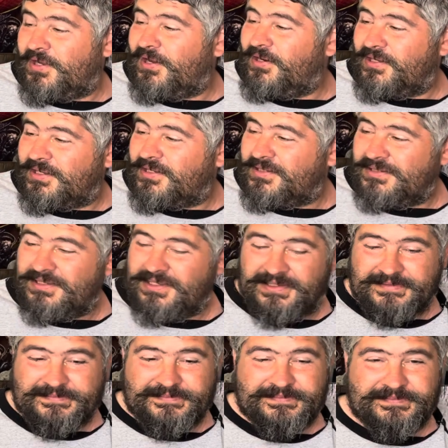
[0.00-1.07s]
I know.
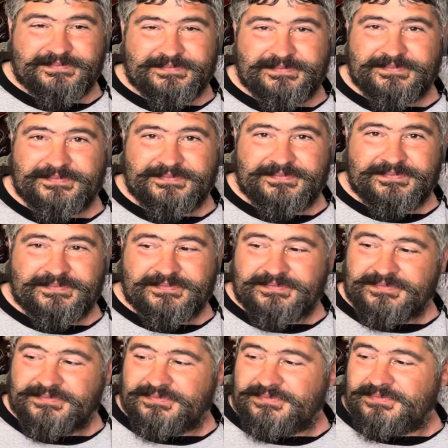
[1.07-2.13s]
I get it. I tell
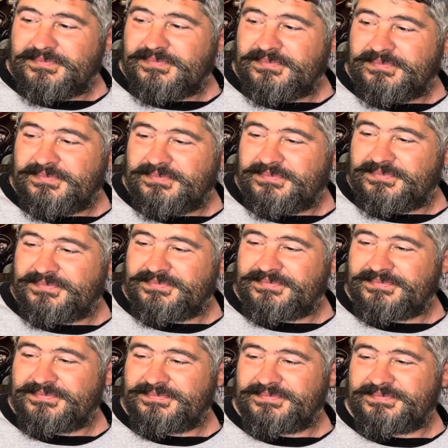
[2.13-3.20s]
you. Okay, we're going to go into
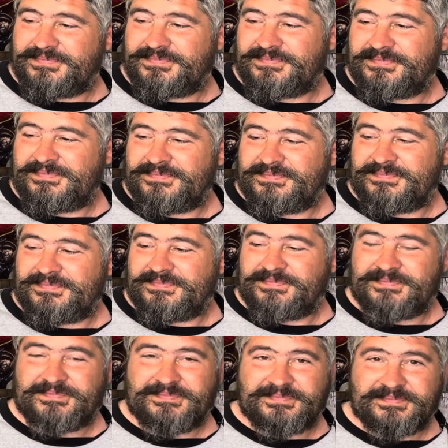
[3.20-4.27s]
this last box
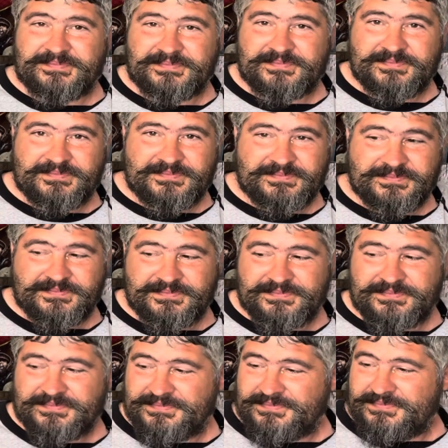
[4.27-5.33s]
here. Going
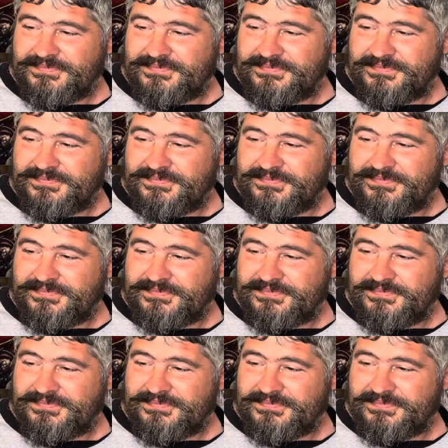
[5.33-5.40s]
